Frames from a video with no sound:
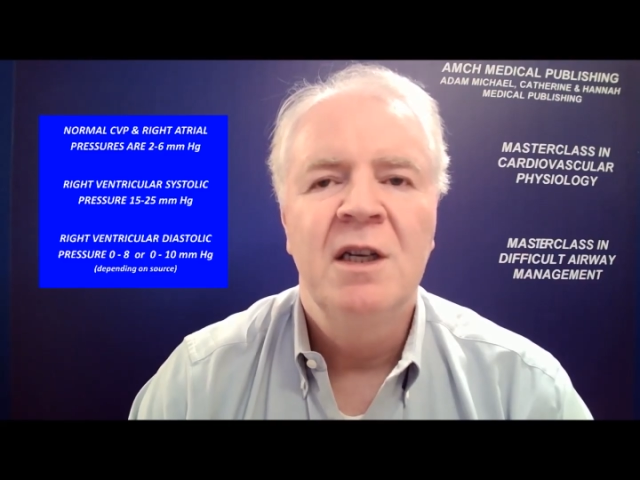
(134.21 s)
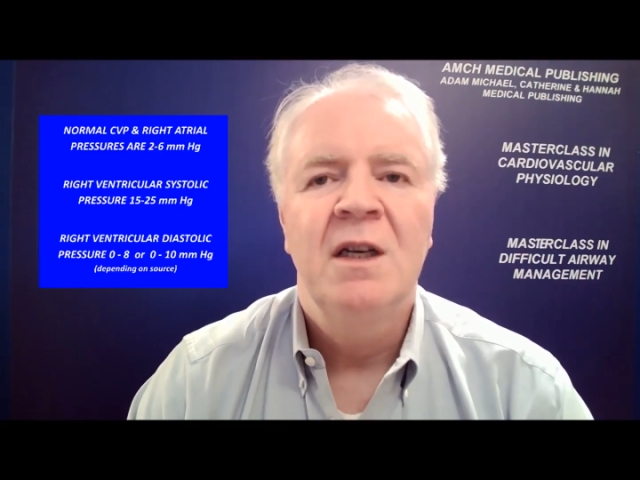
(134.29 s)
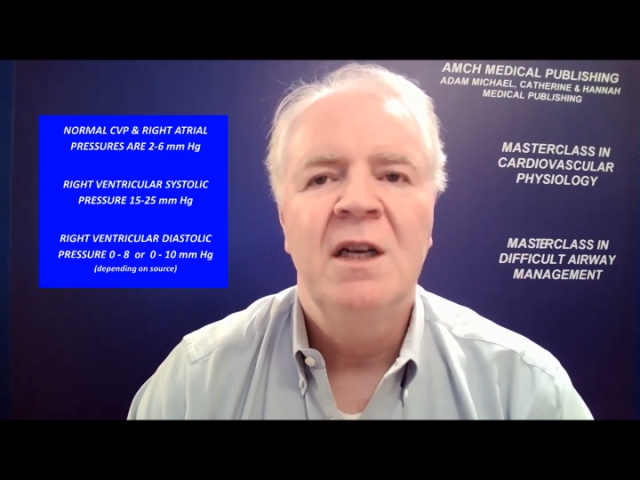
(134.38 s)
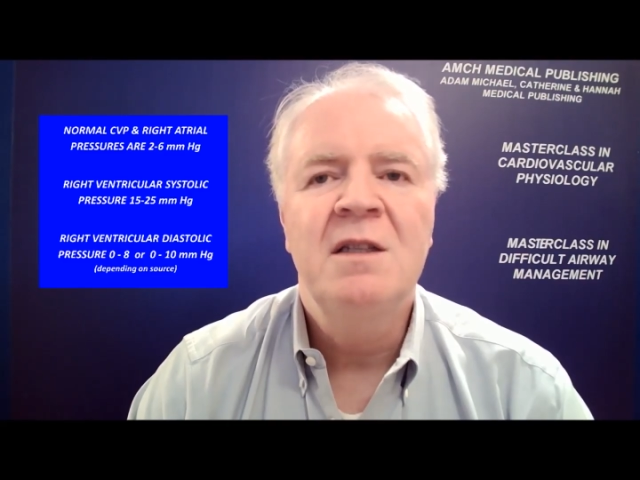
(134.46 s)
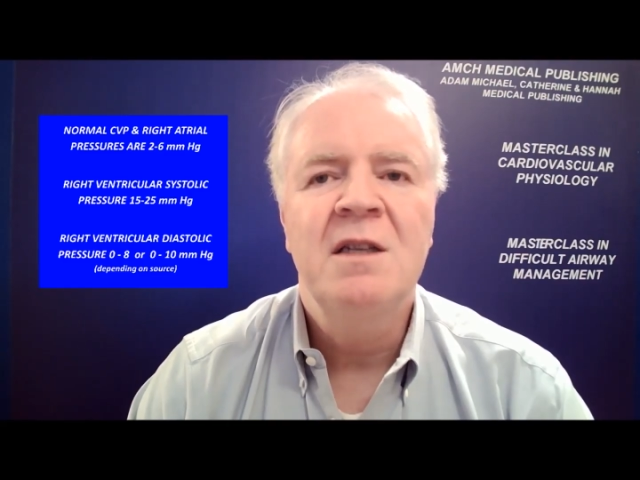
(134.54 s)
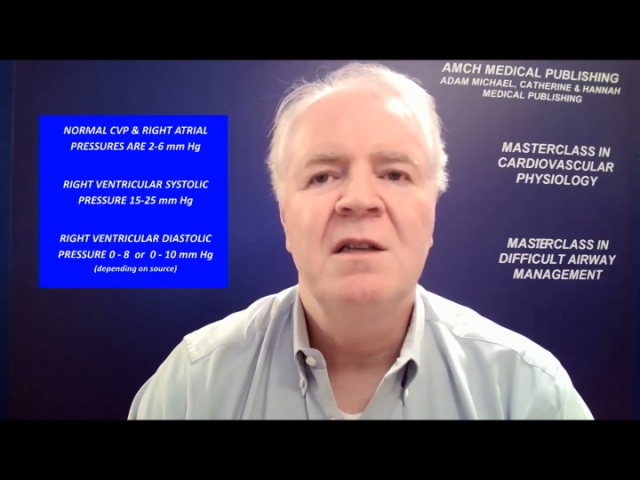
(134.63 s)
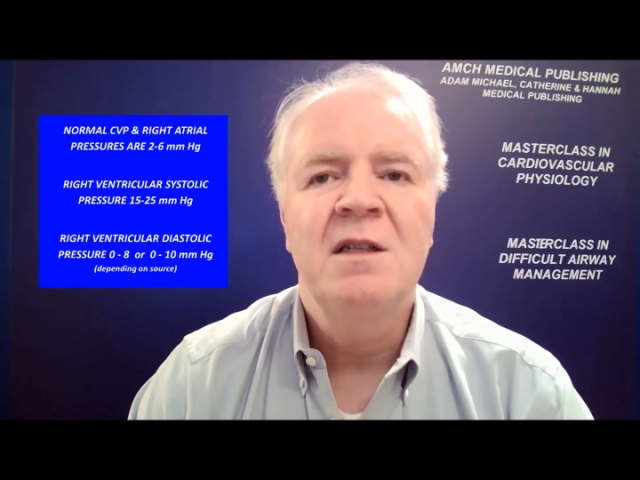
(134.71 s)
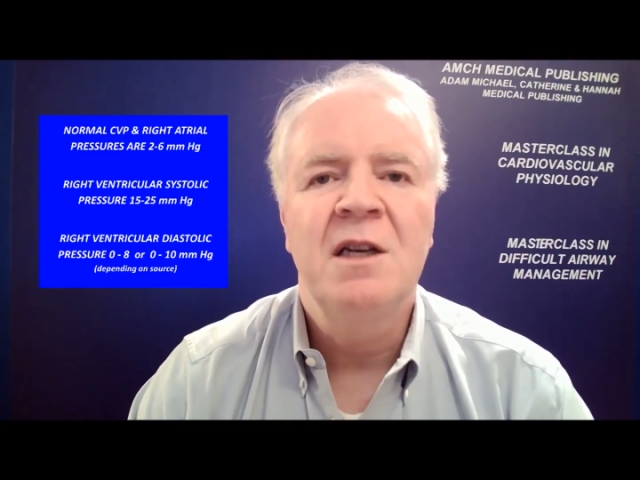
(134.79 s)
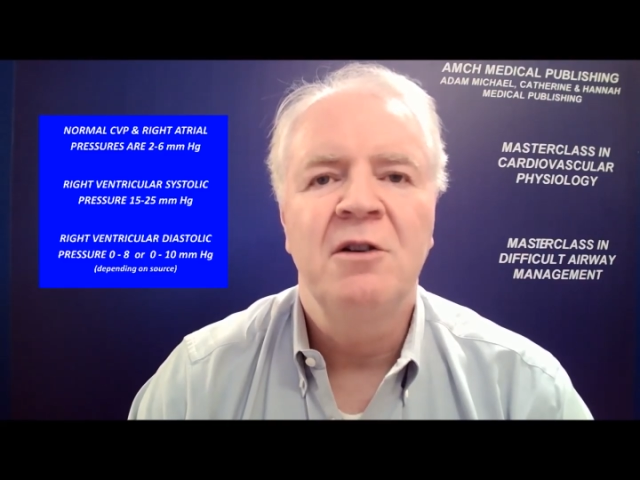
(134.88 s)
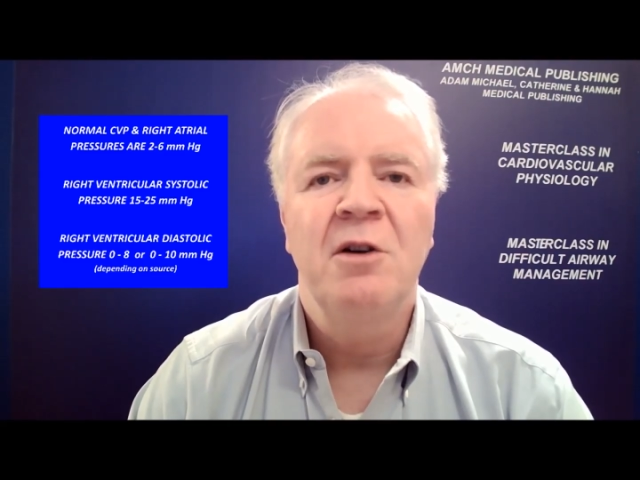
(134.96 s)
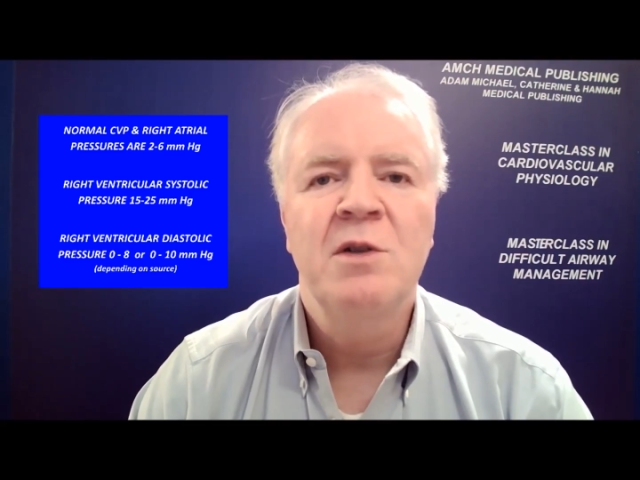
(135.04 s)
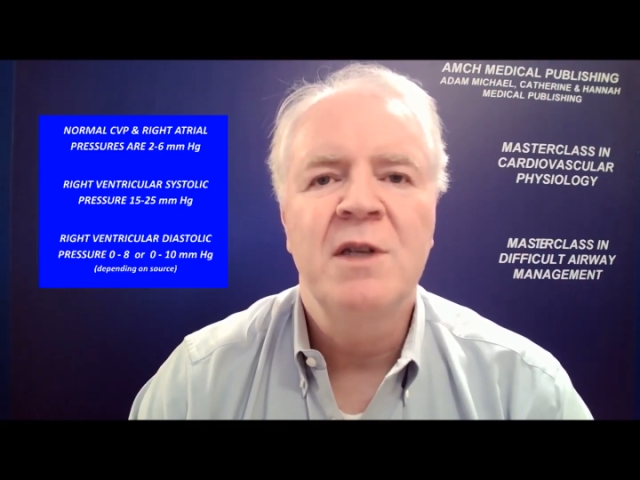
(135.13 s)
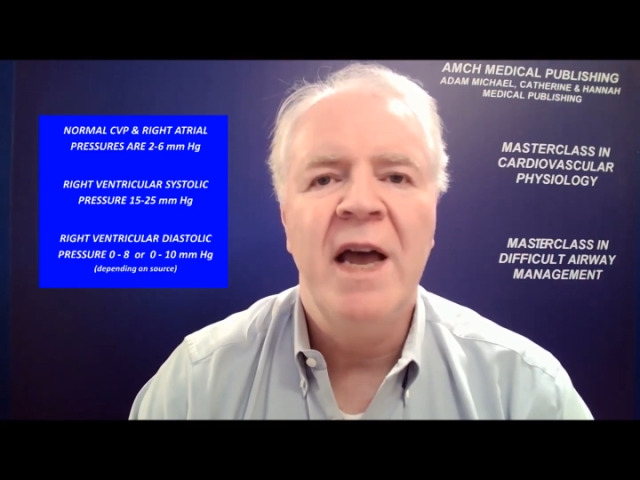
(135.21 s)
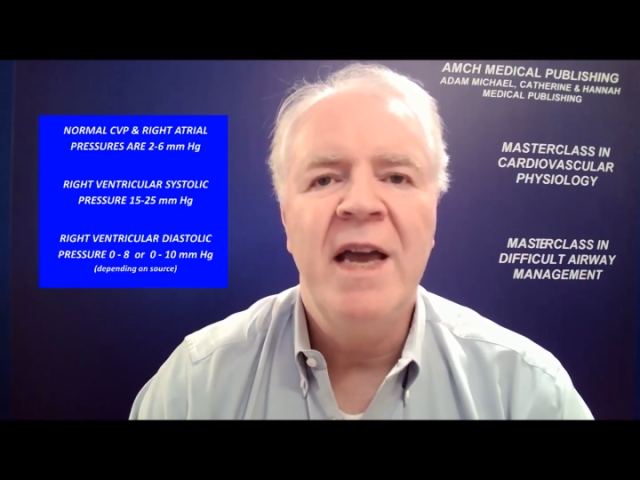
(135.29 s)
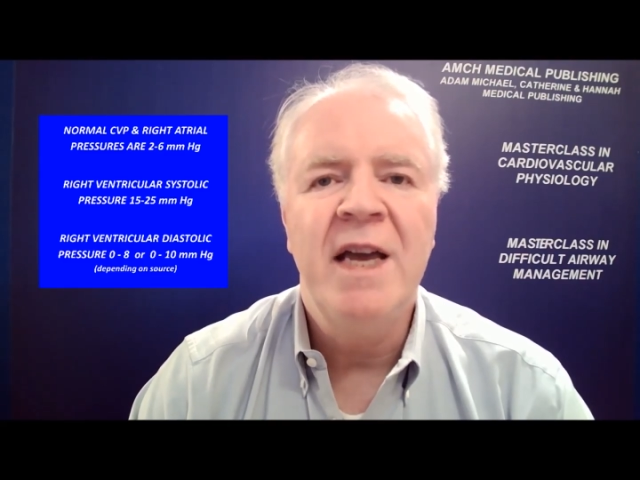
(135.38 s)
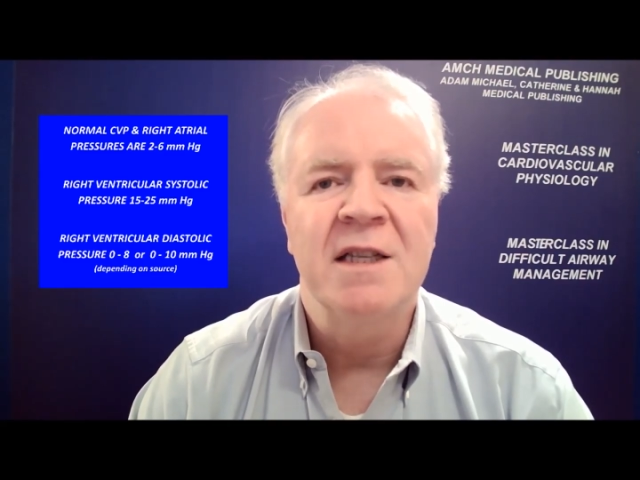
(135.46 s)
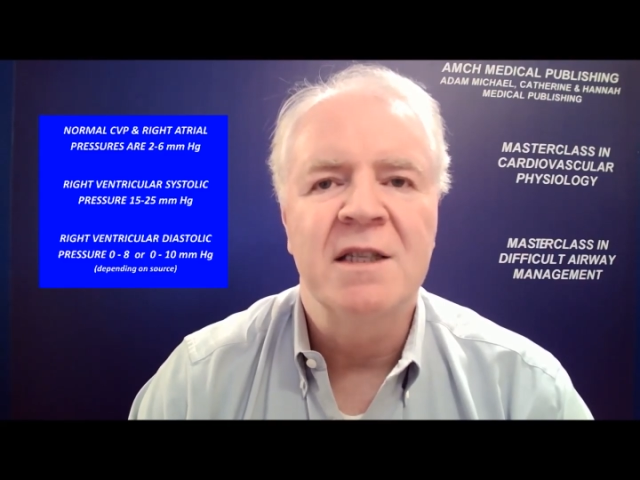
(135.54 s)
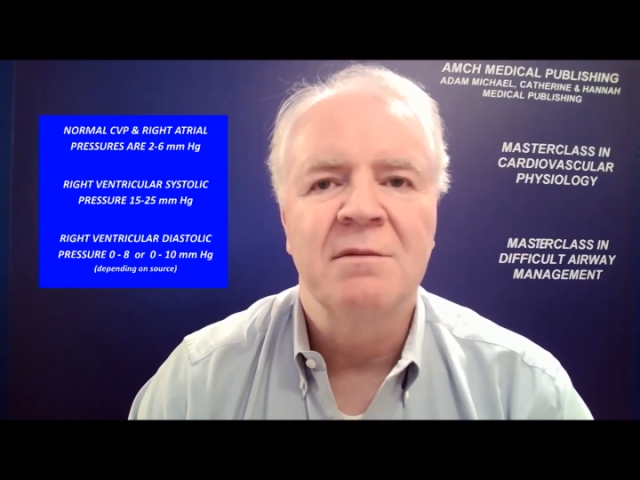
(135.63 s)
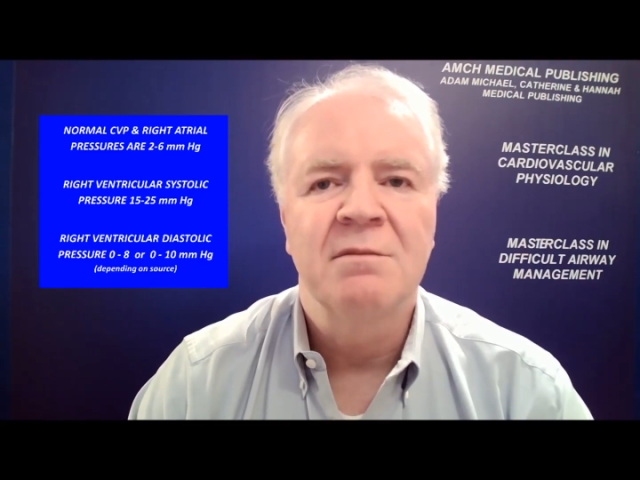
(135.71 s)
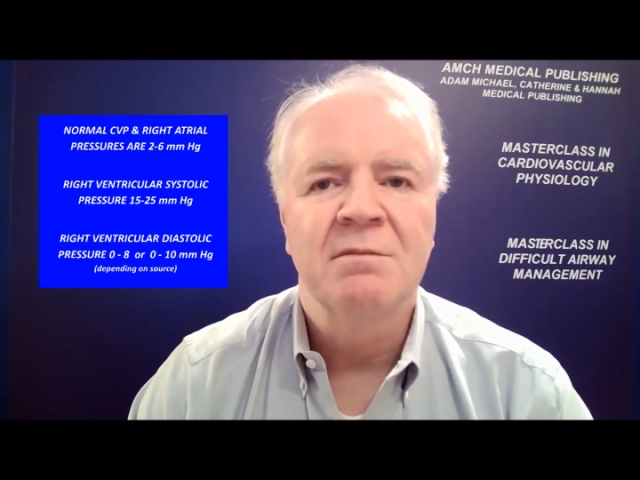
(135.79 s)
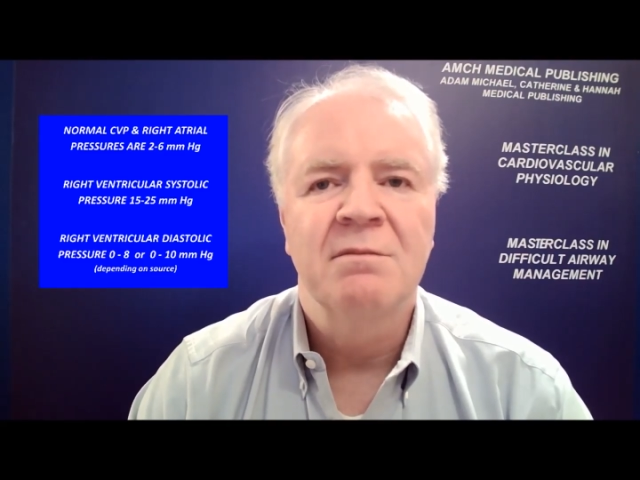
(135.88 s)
is 0 to 8.